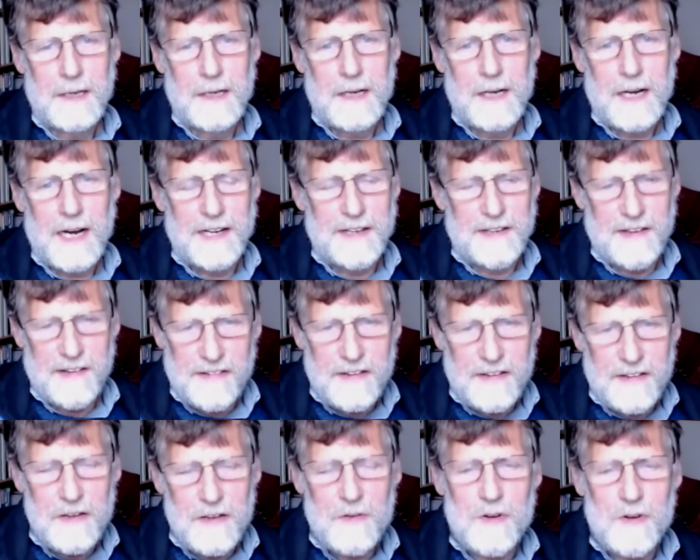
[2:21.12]
And there's
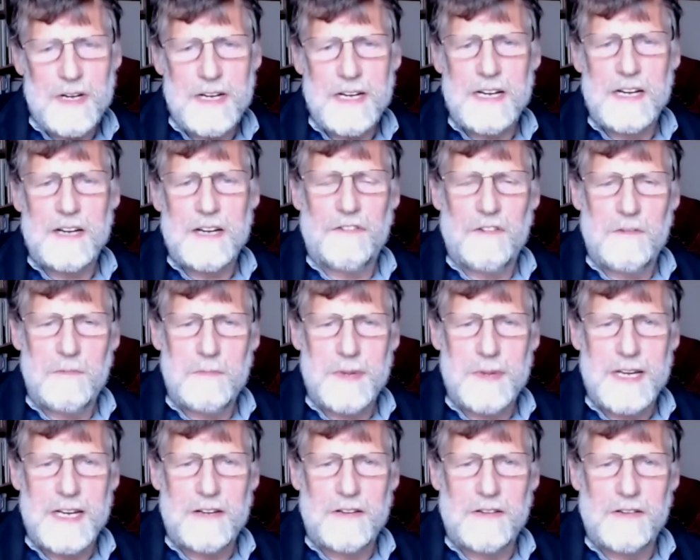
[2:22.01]
no need for
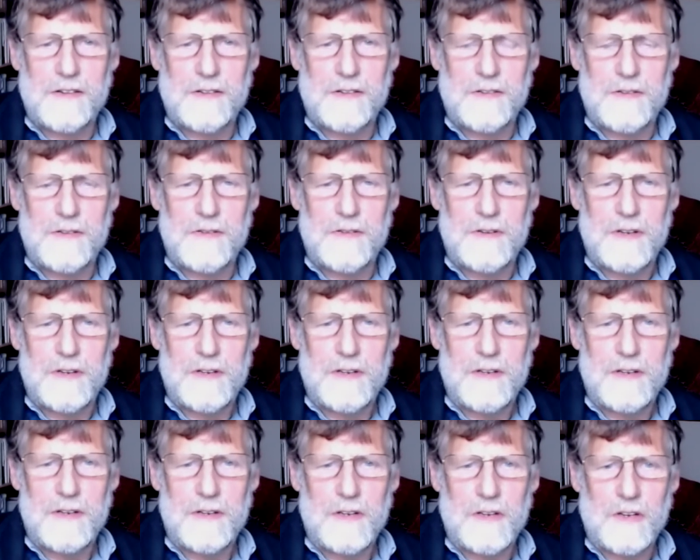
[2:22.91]
me to
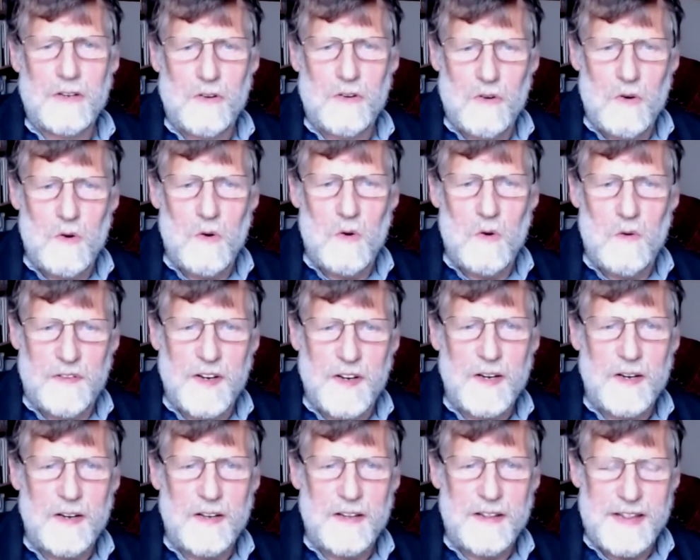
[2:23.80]
go
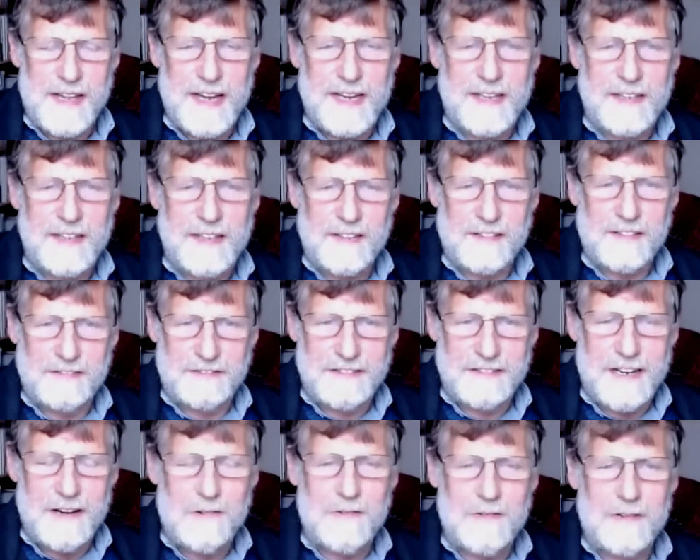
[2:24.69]
over that
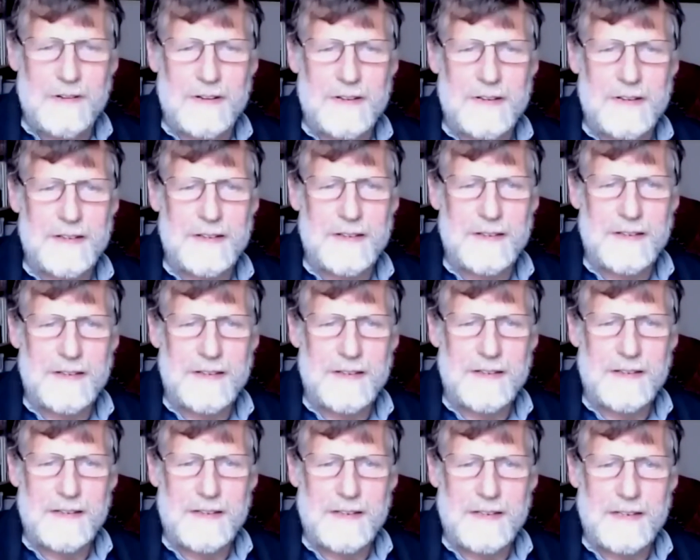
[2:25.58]
ground
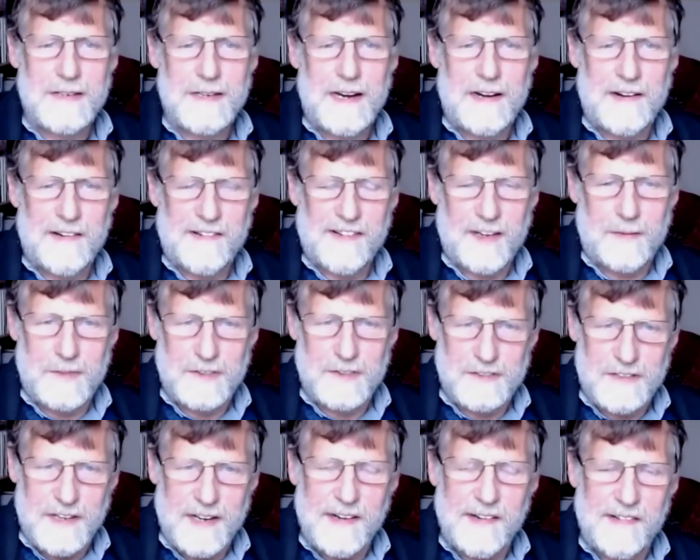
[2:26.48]
and
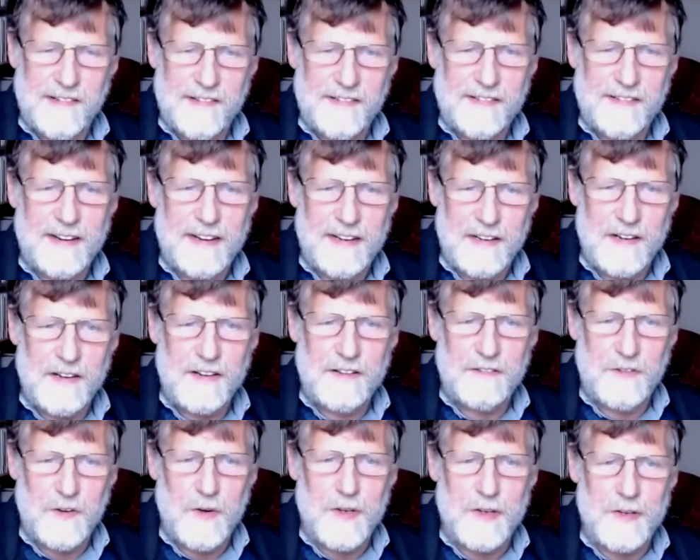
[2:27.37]
summarize the science
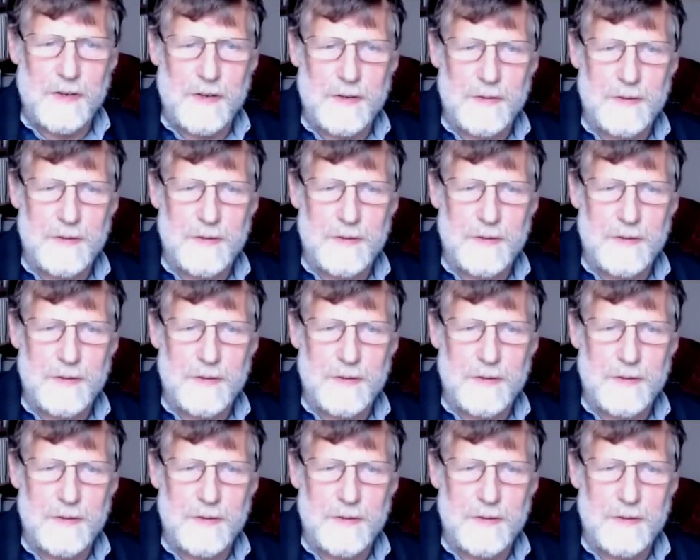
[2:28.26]
for you.